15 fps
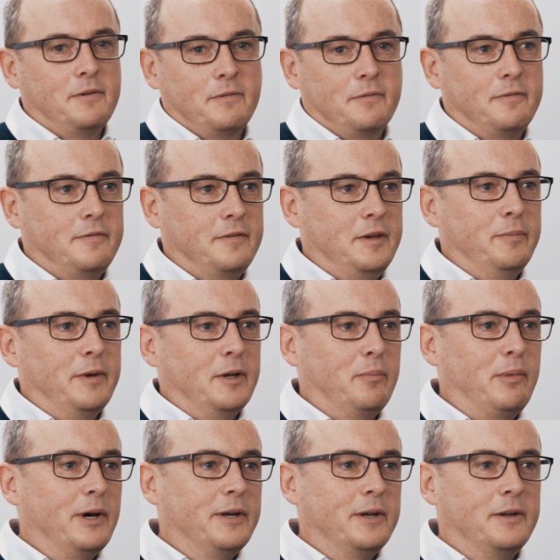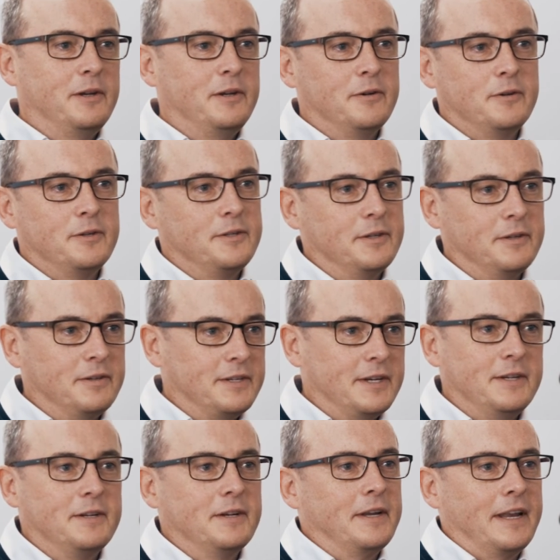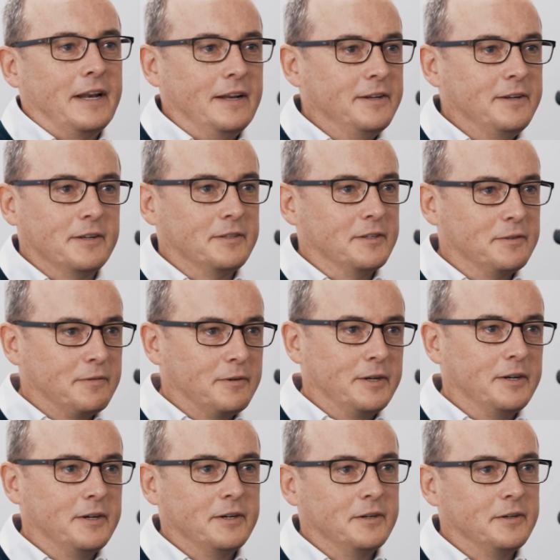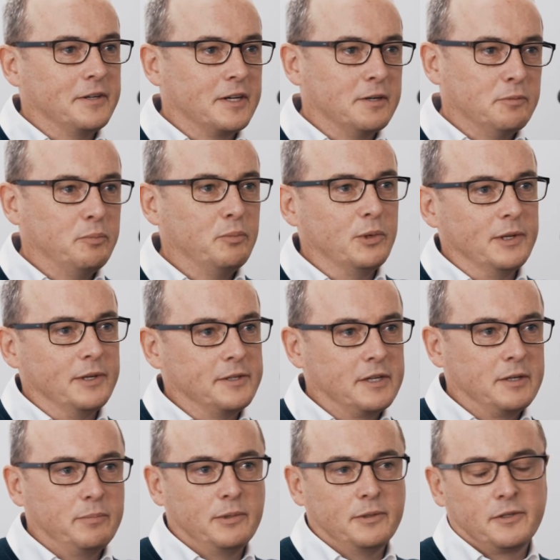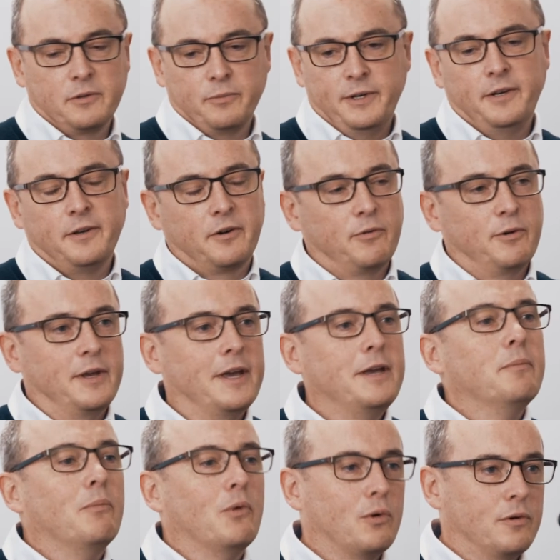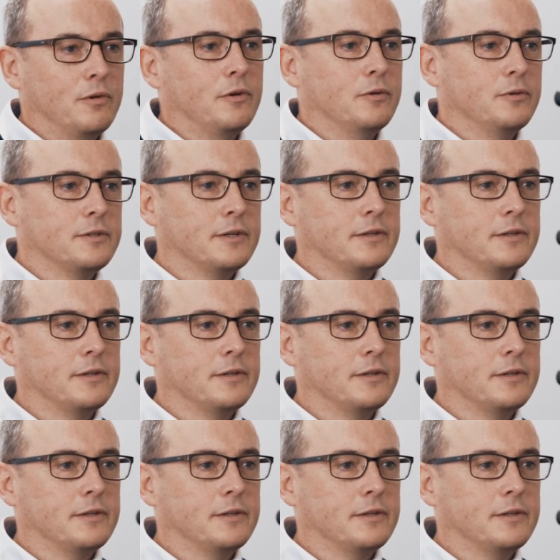female pioneers in data and analytics, it's very hard to come up with examples. So we need to create more of those,